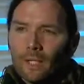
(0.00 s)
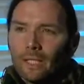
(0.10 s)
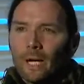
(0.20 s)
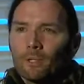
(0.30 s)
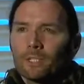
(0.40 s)

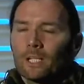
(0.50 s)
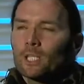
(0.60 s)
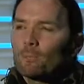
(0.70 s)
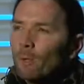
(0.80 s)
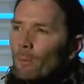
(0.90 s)
Now, it's not
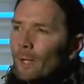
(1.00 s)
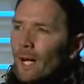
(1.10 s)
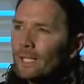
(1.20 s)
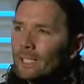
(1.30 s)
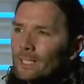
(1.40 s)
just
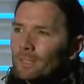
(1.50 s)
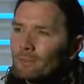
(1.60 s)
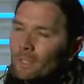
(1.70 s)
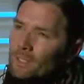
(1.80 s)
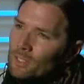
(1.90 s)
probiotics,
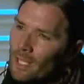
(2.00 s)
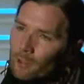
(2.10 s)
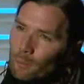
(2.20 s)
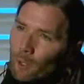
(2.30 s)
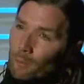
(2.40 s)
because not
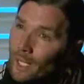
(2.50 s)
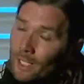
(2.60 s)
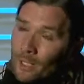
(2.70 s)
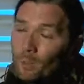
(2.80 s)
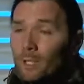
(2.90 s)
all
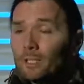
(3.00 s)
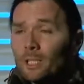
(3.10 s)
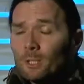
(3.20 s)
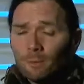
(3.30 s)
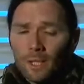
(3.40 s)
probiotics work, and I'll
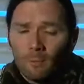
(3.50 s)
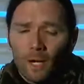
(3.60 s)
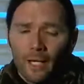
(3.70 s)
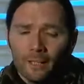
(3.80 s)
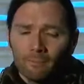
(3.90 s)
explain
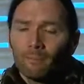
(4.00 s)
why.